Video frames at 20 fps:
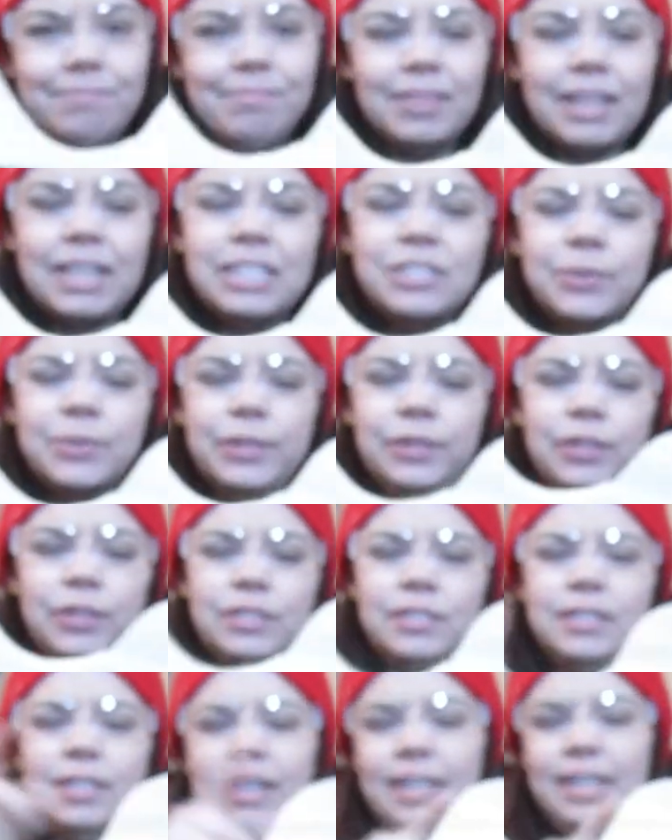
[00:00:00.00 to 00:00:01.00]
that's what it
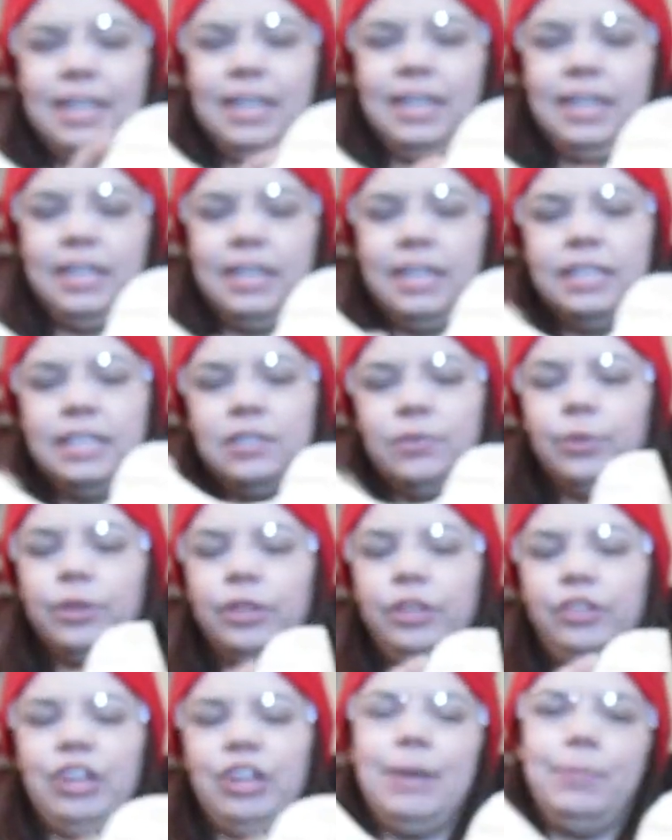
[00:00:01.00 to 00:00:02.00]
looks like. It's
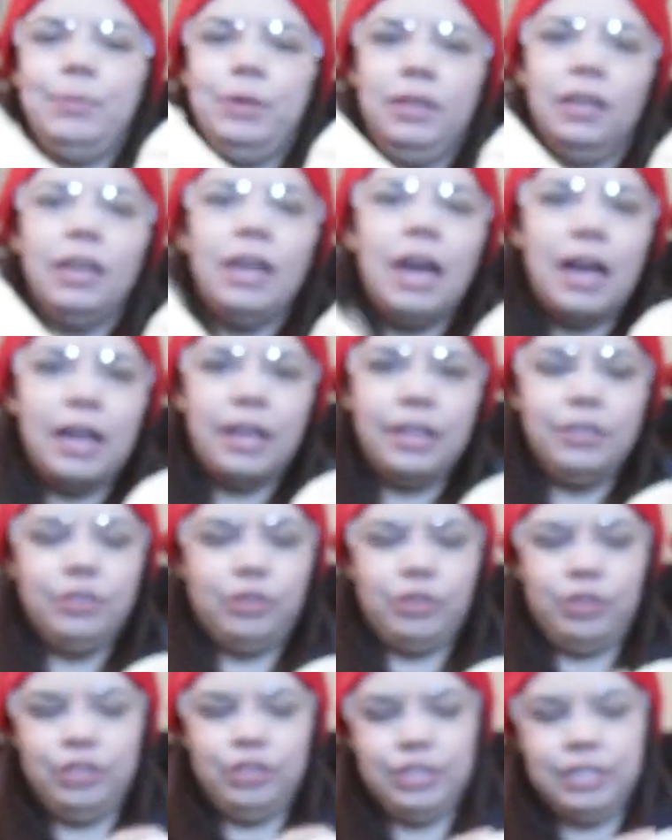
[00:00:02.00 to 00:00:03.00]
really choppy. I
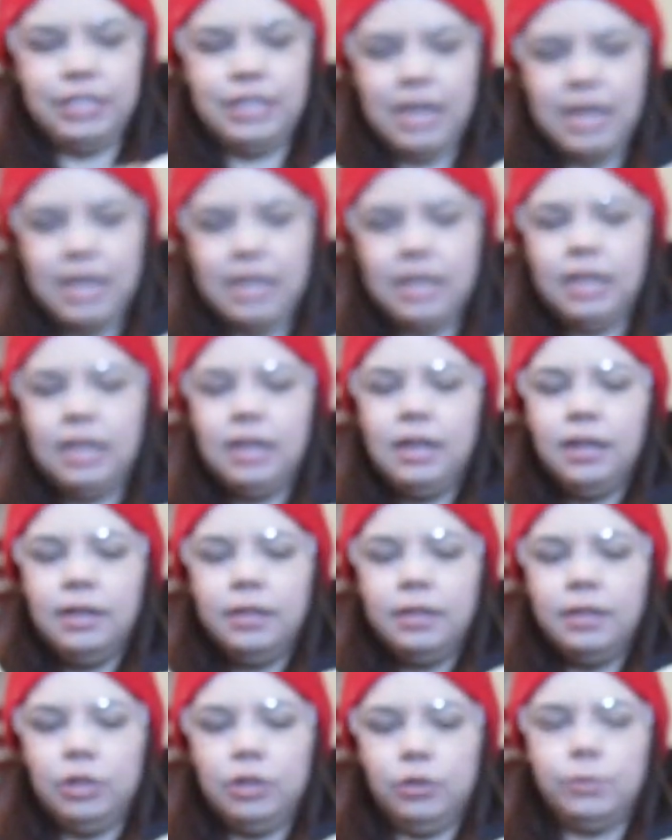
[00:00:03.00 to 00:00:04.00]
could just take,
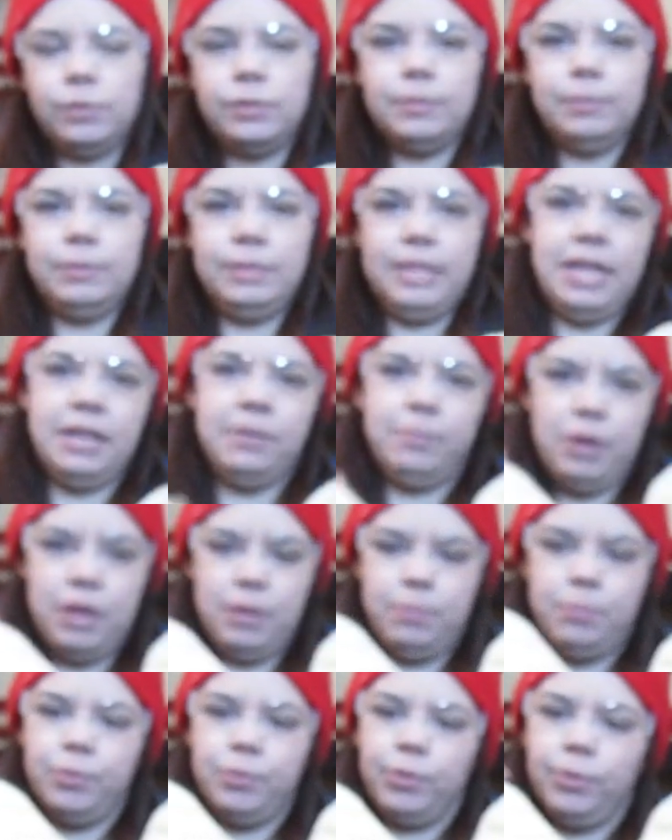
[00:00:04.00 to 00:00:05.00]
you know, some
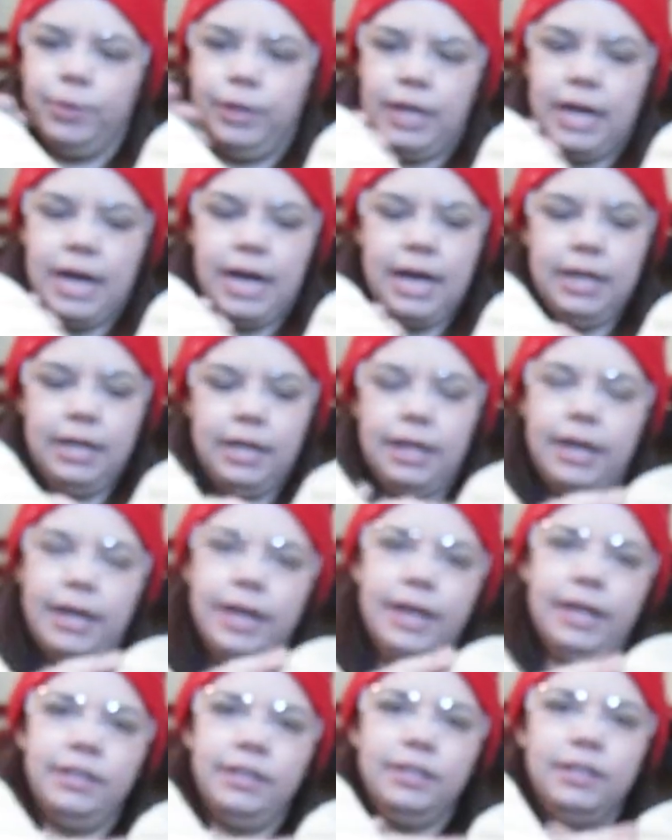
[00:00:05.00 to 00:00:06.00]
sandpaper or whatnot
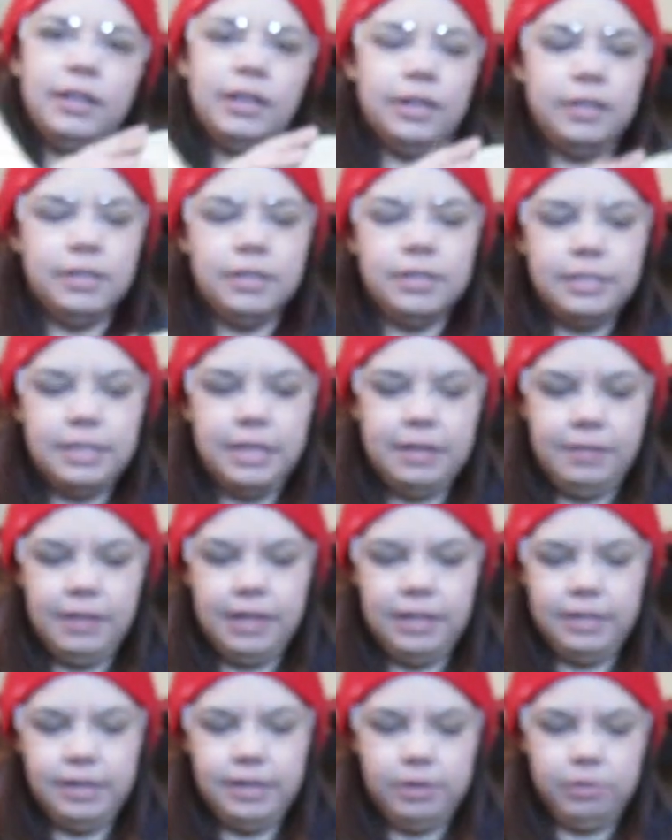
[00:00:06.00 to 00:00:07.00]
and uh, sand
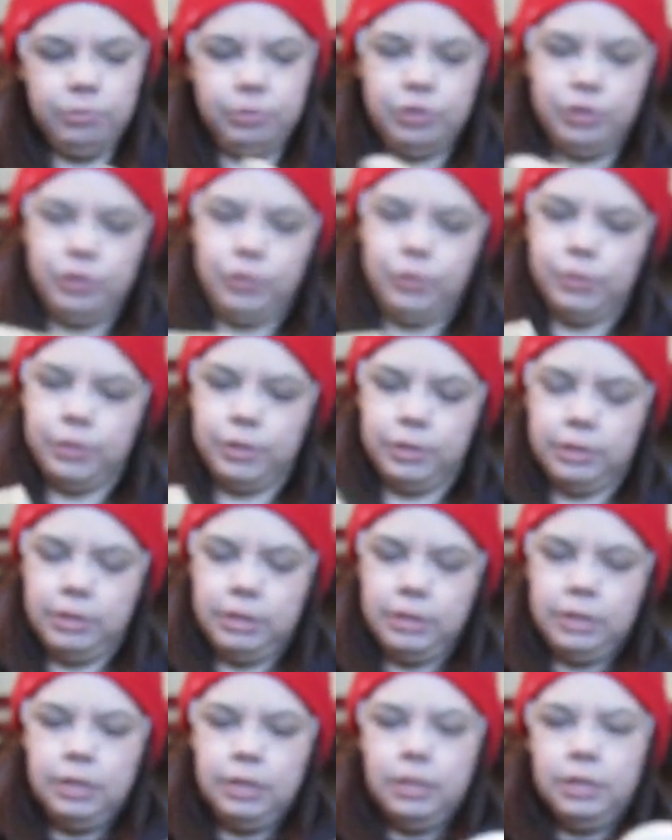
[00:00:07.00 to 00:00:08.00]
that down to a
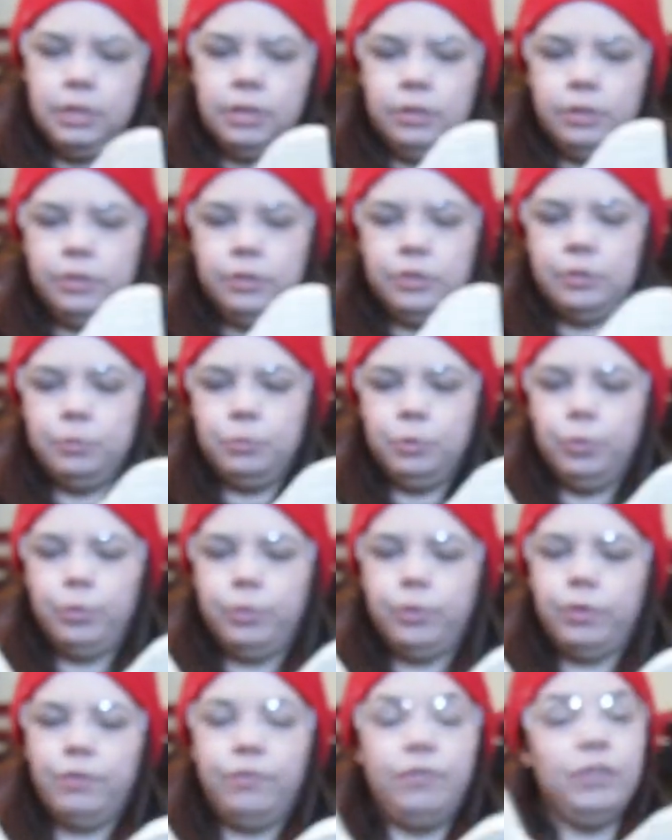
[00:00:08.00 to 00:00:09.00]

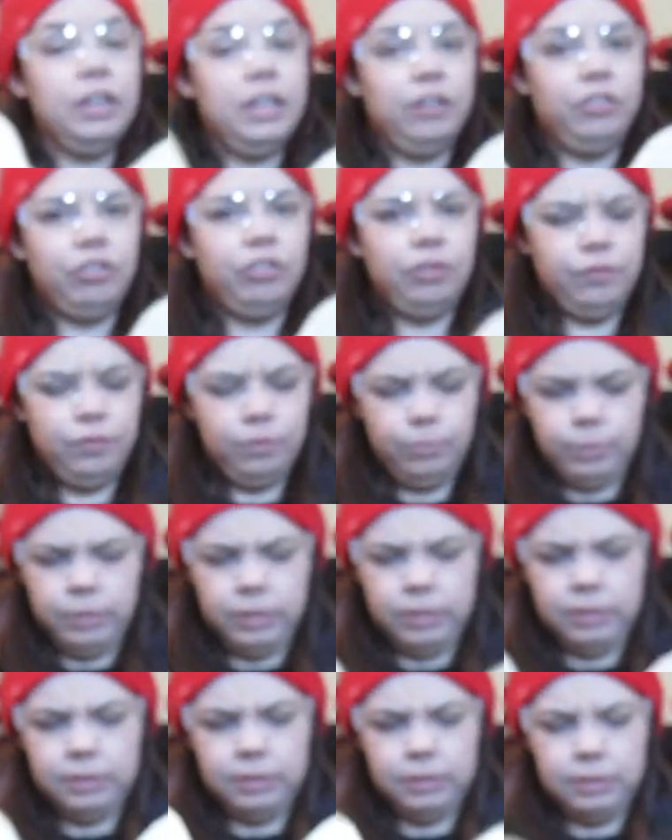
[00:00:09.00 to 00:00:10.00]
smooth finish if it
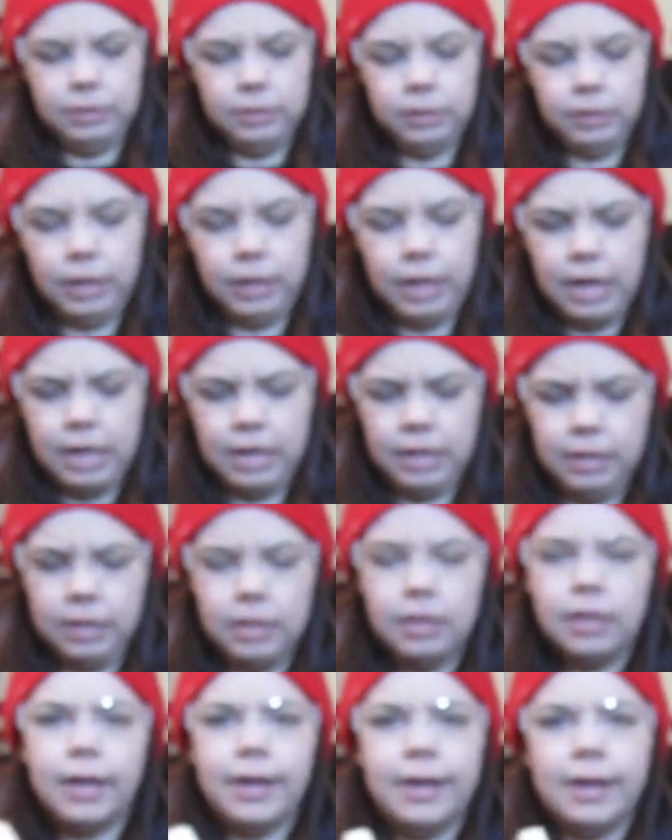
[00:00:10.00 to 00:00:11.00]
was
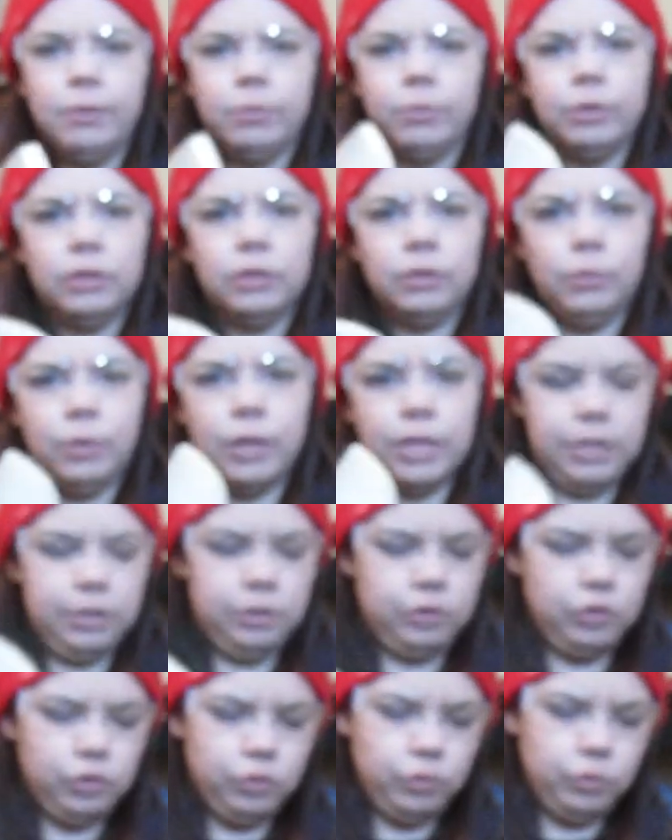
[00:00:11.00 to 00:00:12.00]
anything I really
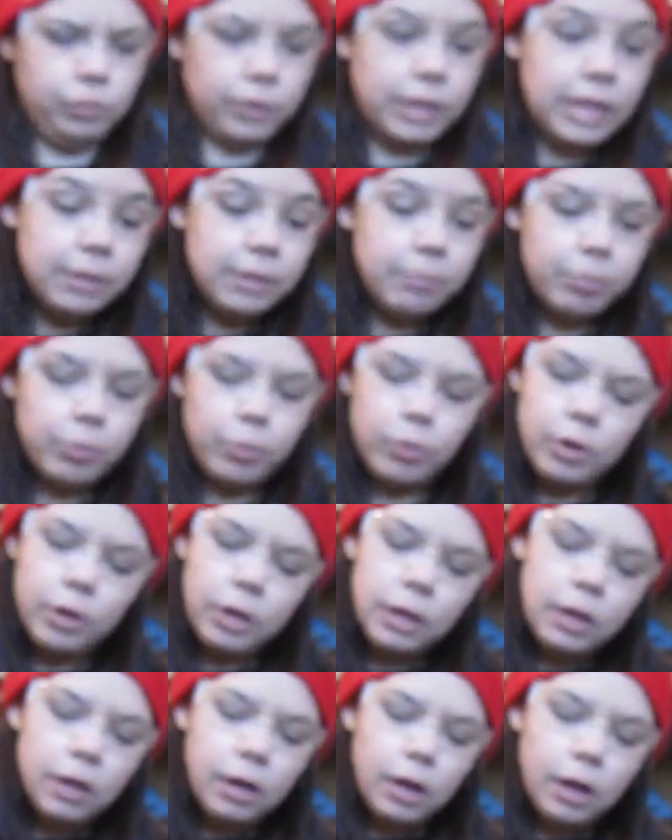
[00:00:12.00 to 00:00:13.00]
wanted to keep.
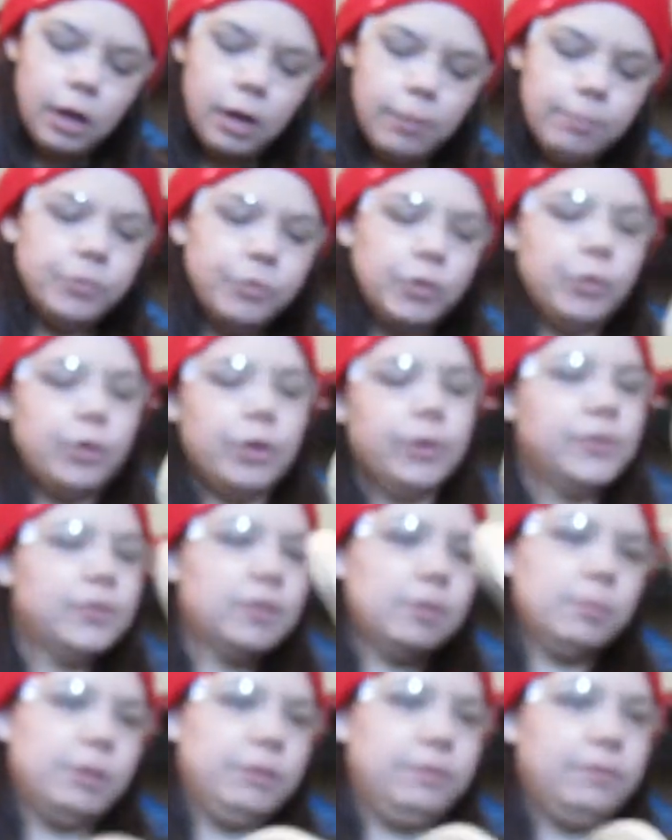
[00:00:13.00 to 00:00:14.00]
Um, who knows,
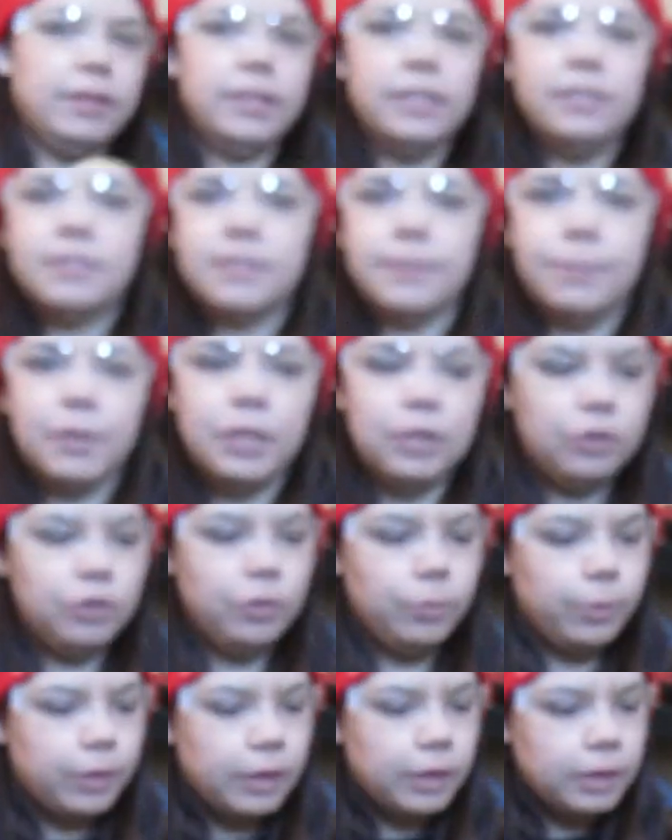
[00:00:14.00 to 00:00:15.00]
I might find something to
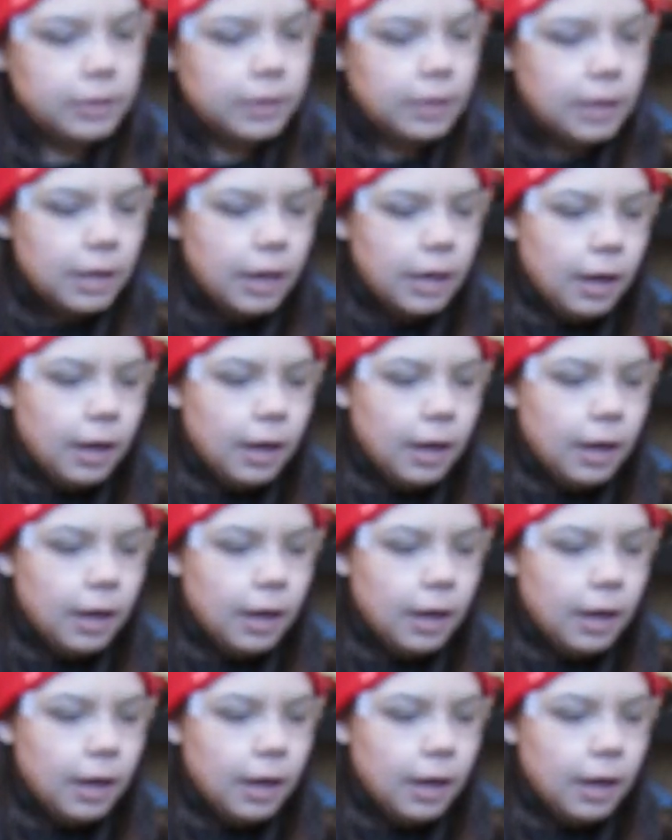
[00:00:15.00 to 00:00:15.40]
do with it.